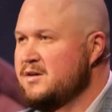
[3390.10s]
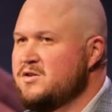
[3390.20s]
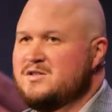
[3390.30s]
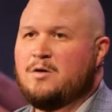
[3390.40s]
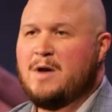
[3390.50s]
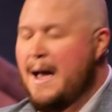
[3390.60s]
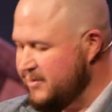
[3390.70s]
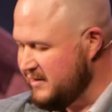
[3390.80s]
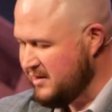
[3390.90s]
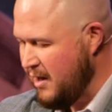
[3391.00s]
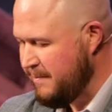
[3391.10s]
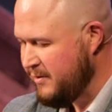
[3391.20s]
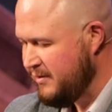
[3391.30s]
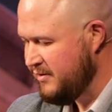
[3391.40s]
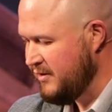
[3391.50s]
So, as I wrap this
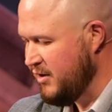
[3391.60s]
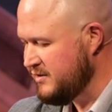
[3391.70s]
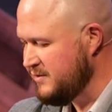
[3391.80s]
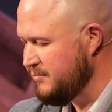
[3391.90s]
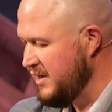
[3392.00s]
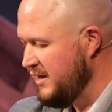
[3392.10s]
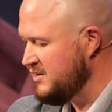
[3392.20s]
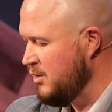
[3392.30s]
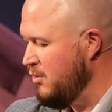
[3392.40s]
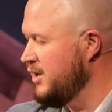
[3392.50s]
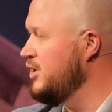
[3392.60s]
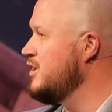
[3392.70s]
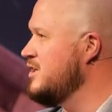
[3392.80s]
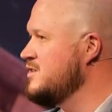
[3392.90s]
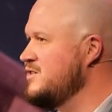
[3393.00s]
up, there are some things I want you to
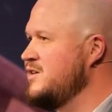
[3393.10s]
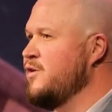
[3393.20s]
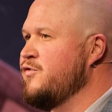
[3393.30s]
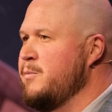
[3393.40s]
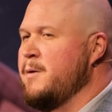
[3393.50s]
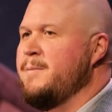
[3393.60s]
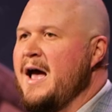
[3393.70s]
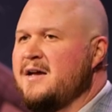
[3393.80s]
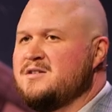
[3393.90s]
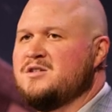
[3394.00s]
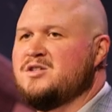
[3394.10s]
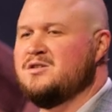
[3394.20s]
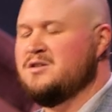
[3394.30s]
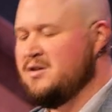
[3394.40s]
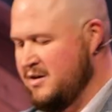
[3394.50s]
consider from our
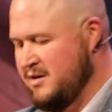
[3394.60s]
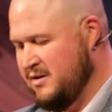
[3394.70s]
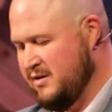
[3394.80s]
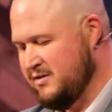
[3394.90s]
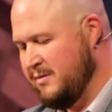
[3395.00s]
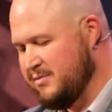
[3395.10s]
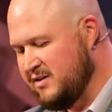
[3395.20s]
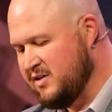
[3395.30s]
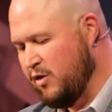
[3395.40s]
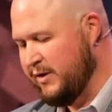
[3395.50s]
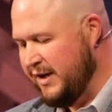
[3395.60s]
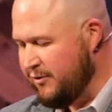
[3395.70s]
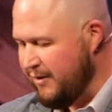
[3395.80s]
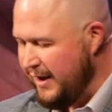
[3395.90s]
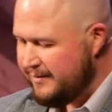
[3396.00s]
passage. Some things I'll
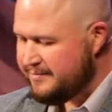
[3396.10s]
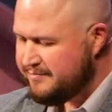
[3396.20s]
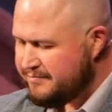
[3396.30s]
reiterate